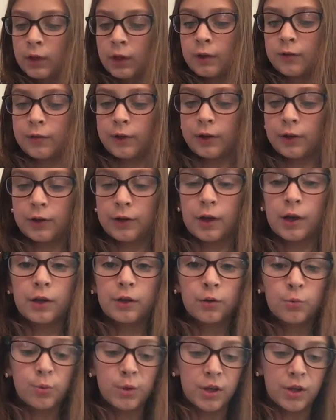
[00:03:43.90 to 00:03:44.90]
and then get
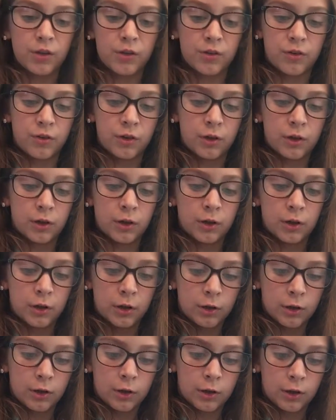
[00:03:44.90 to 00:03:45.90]
your piece,
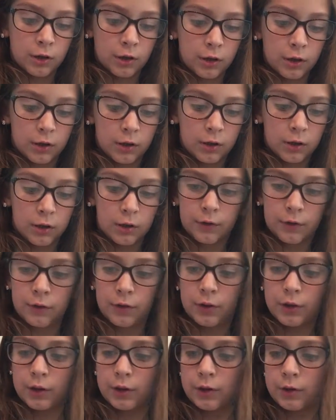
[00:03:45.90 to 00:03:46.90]
and
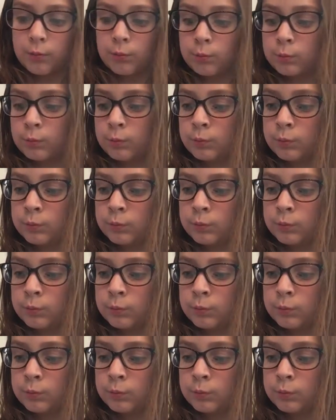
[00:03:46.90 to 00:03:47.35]
then,